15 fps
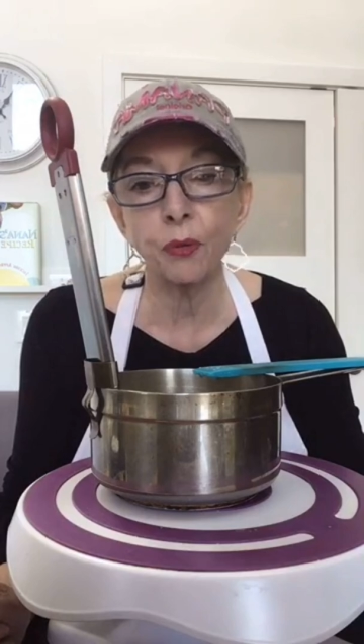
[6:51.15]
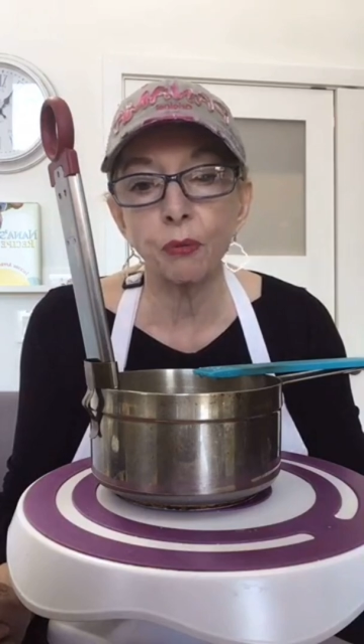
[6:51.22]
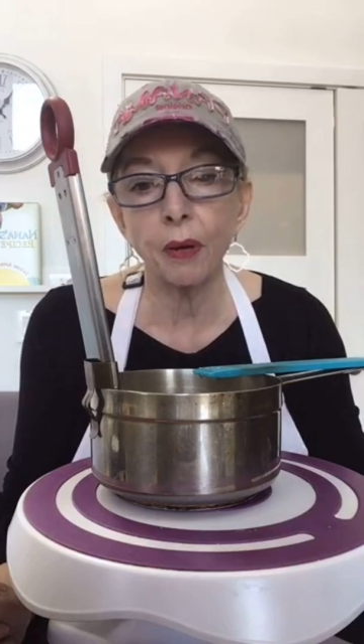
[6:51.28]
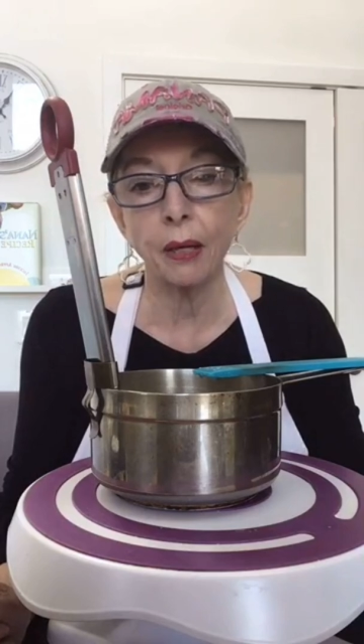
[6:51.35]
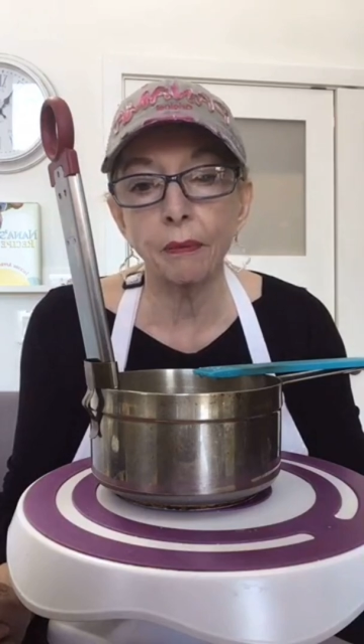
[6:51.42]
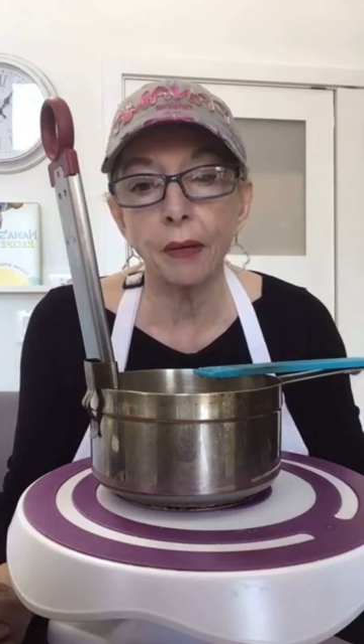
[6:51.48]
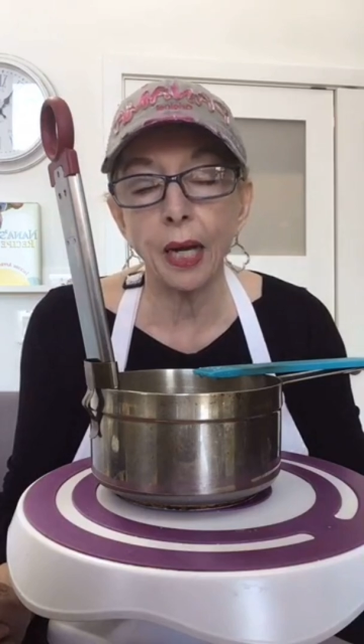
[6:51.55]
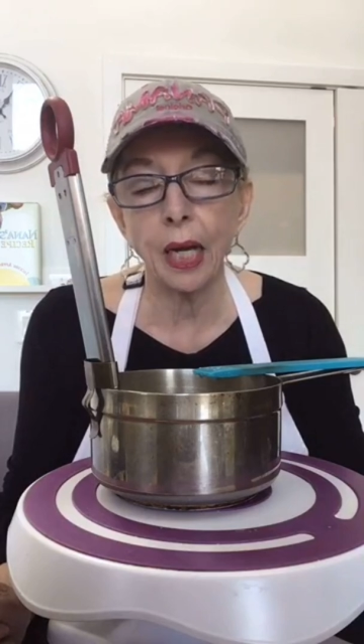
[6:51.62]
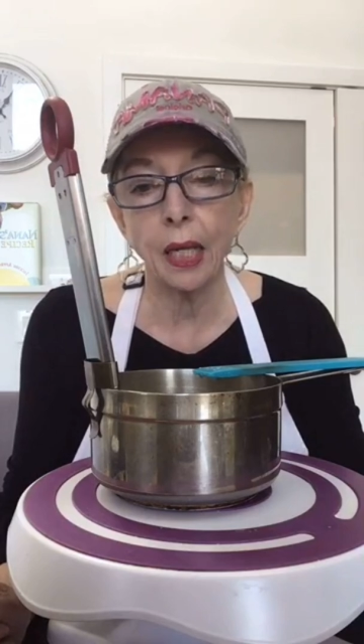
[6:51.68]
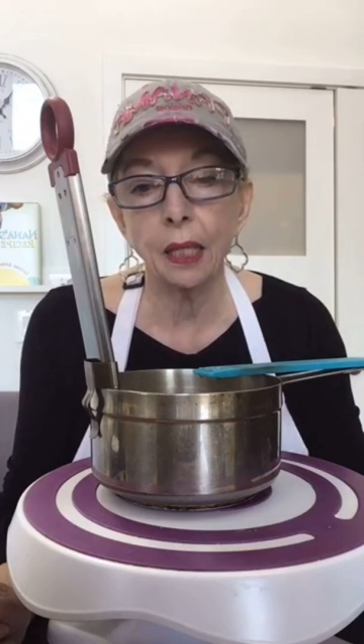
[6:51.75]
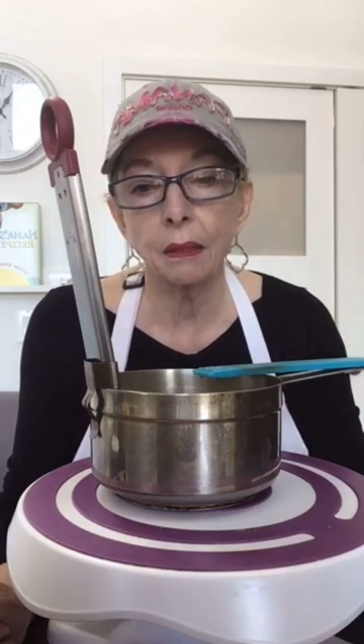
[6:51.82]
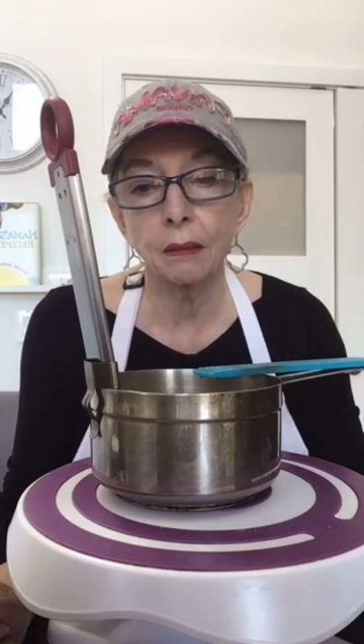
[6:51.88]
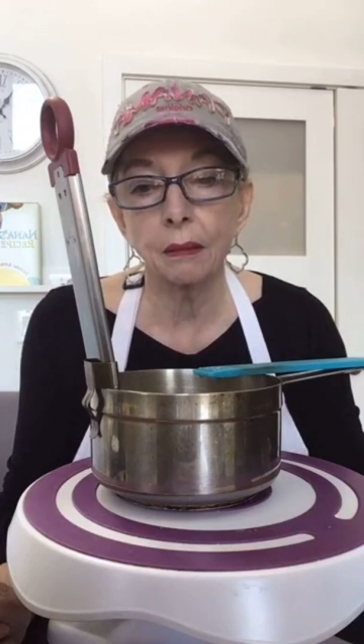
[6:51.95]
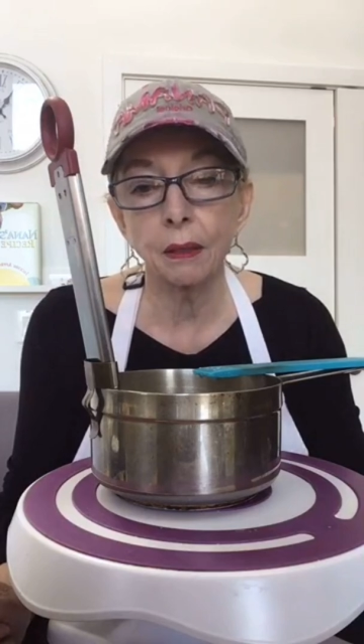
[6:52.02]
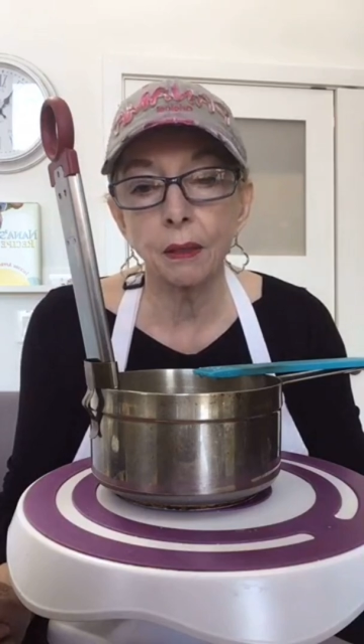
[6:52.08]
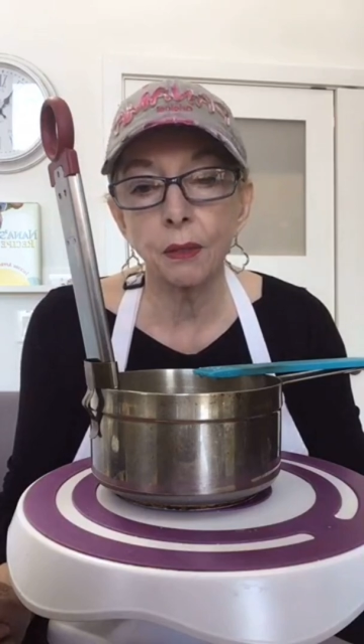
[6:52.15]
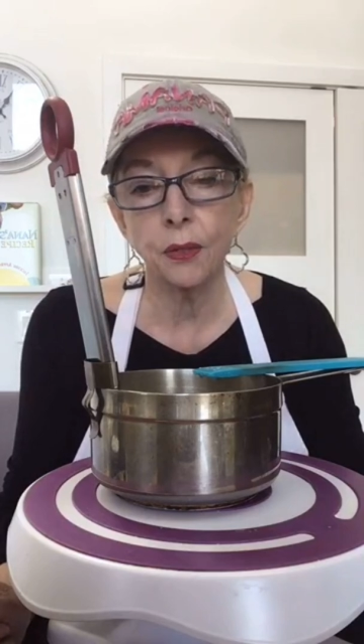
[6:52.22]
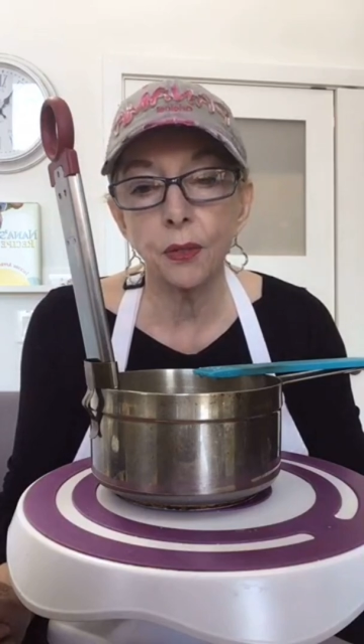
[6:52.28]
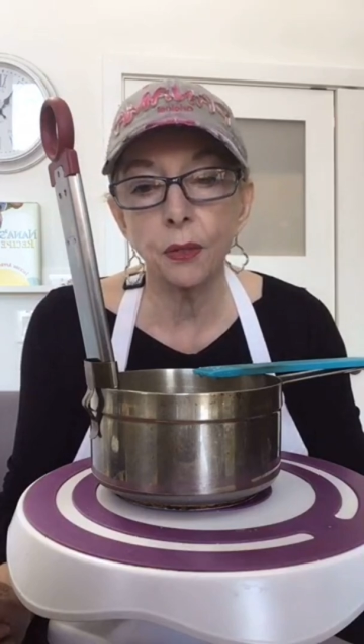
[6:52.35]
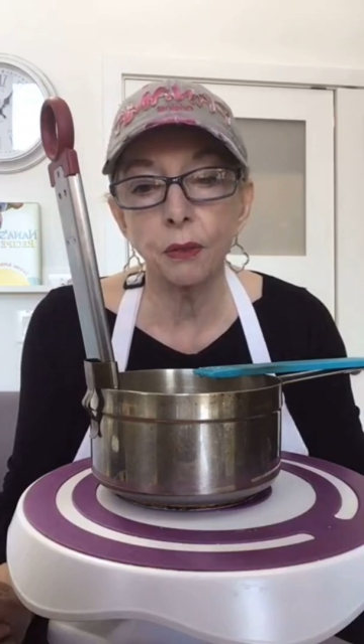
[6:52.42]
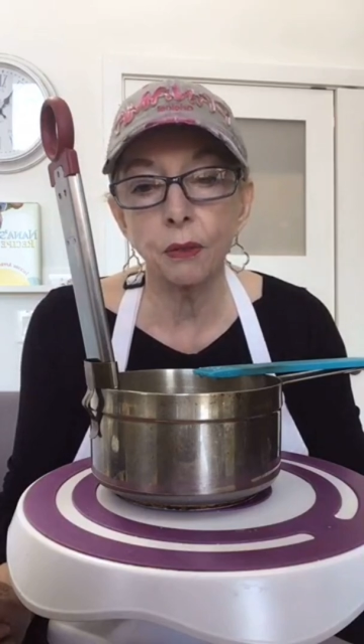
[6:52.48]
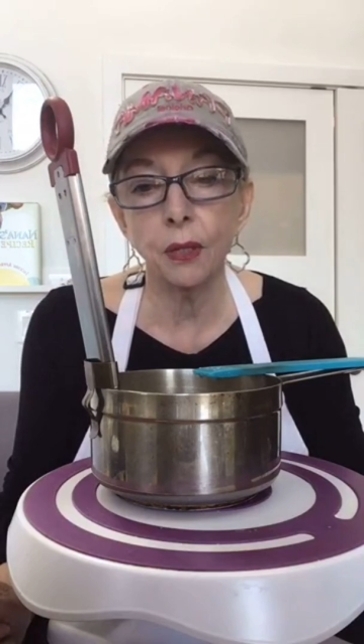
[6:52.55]
Ray.
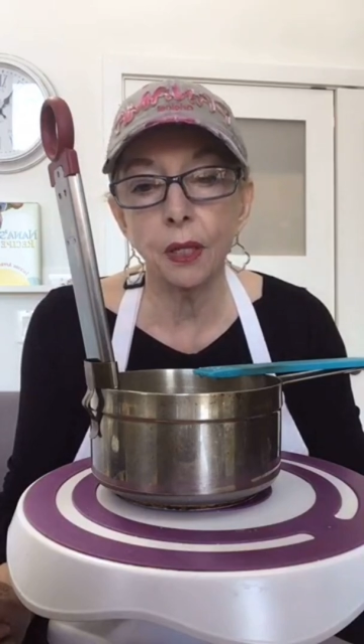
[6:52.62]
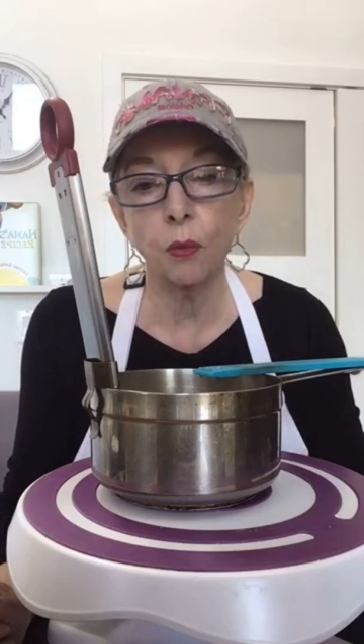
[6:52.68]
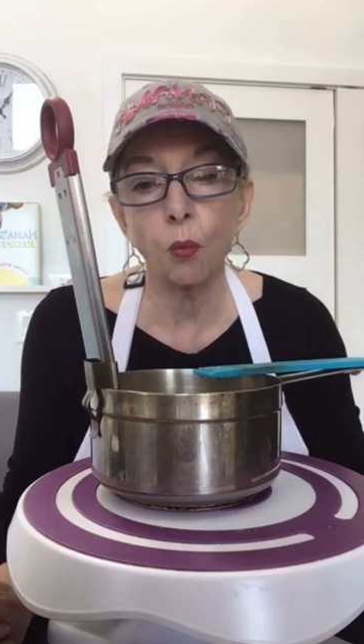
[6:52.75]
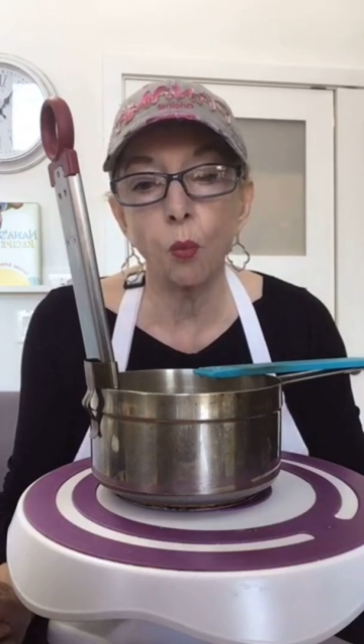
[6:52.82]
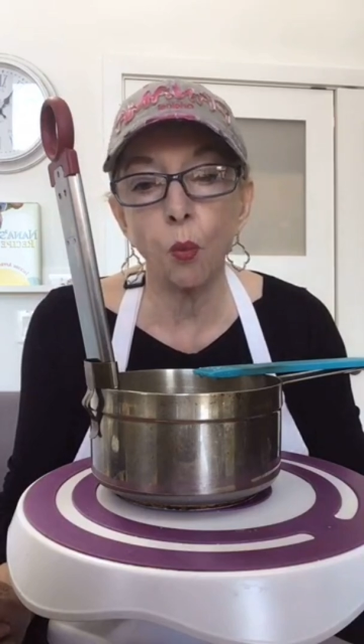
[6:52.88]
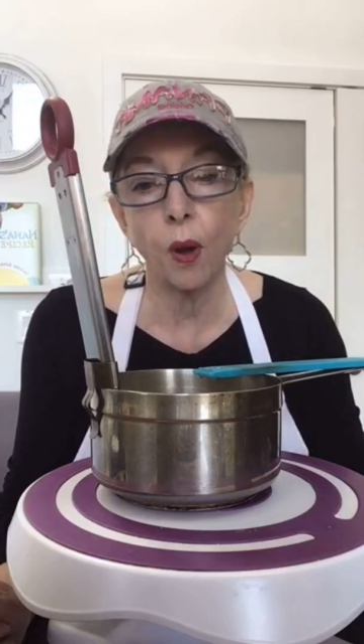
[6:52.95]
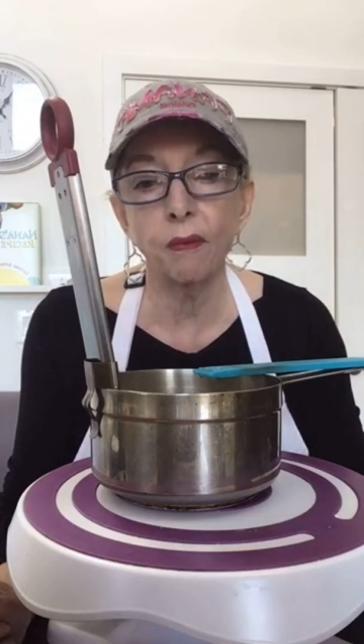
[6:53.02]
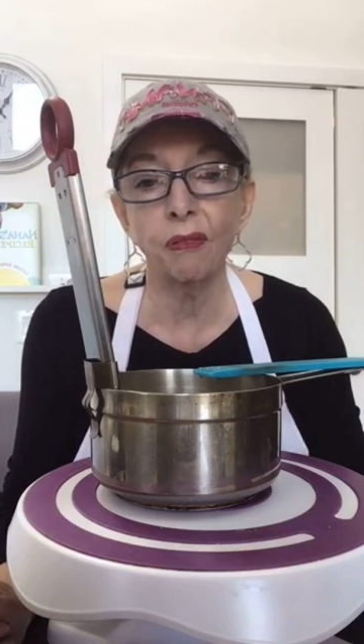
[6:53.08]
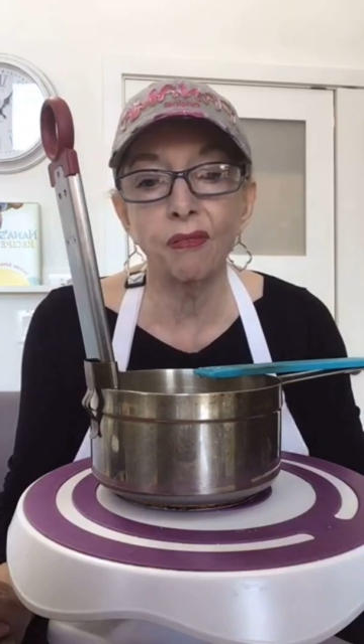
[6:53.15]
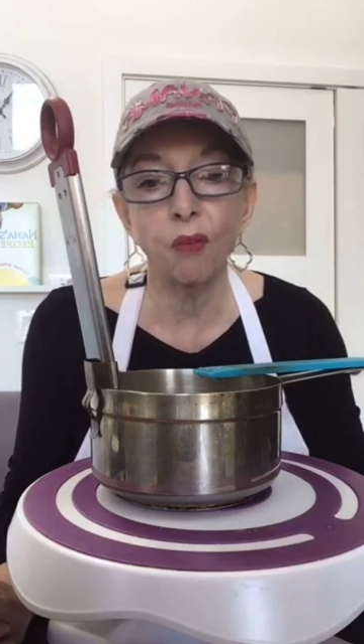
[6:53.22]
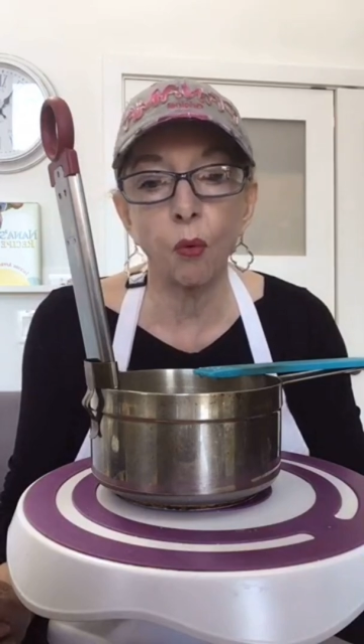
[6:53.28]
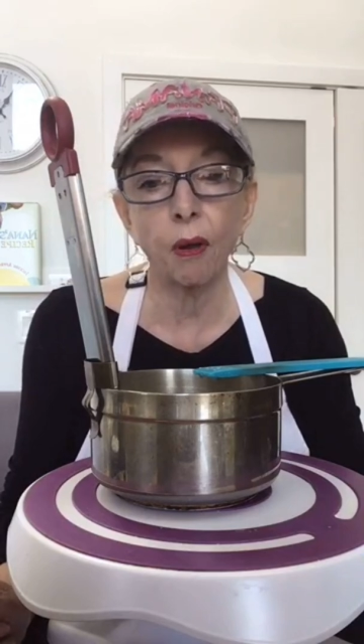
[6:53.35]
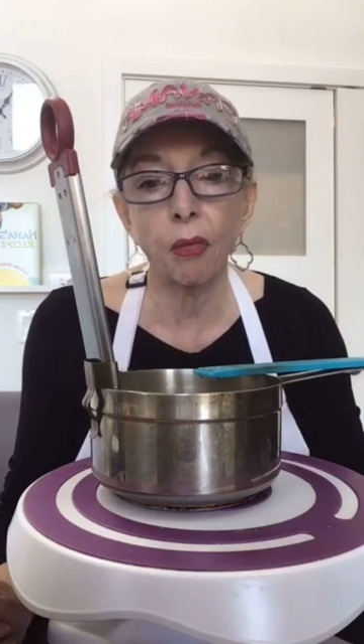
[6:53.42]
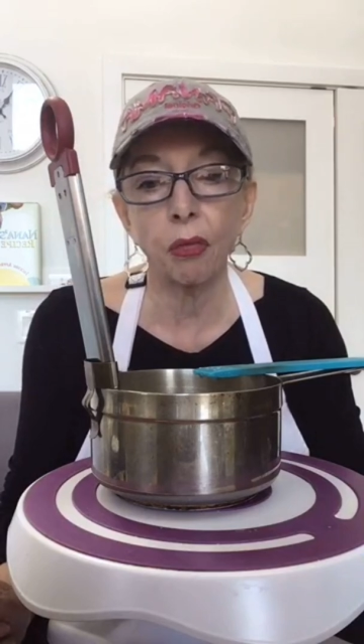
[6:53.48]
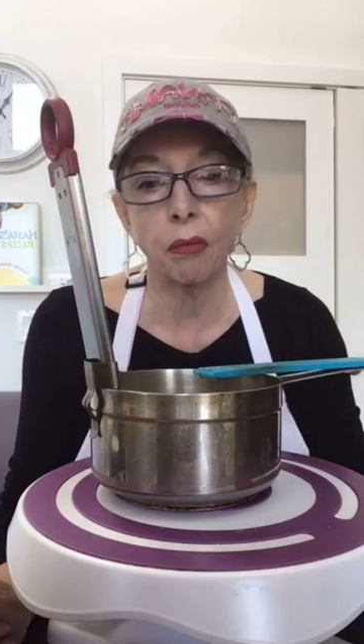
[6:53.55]
2 1/4.